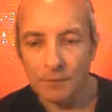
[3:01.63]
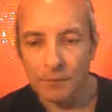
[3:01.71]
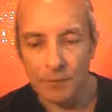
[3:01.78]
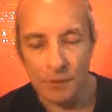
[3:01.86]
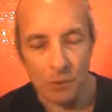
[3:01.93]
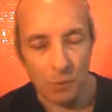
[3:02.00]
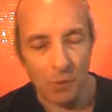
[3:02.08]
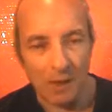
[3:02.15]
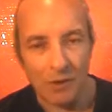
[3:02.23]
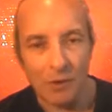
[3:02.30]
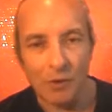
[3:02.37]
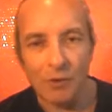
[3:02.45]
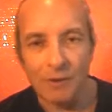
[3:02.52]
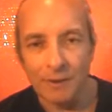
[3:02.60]
So this is why I
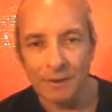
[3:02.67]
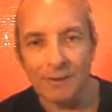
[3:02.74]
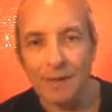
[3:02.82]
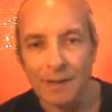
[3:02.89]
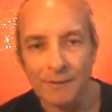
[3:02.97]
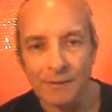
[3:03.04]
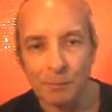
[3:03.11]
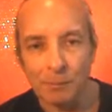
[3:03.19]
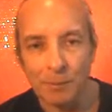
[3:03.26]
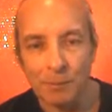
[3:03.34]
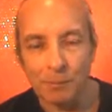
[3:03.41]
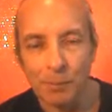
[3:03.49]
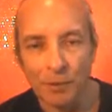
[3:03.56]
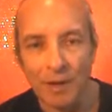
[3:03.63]
call it
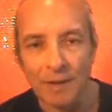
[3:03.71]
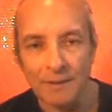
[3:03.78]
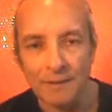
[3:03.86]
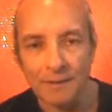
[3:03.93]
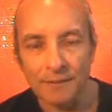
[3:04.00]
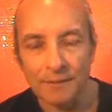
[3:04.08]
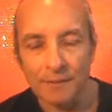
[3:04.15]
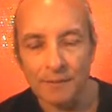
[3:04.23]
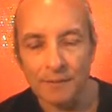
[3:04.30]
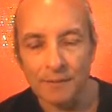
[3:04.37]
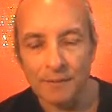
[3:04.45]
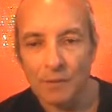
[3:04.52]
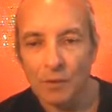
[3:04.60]
enlightenment practice.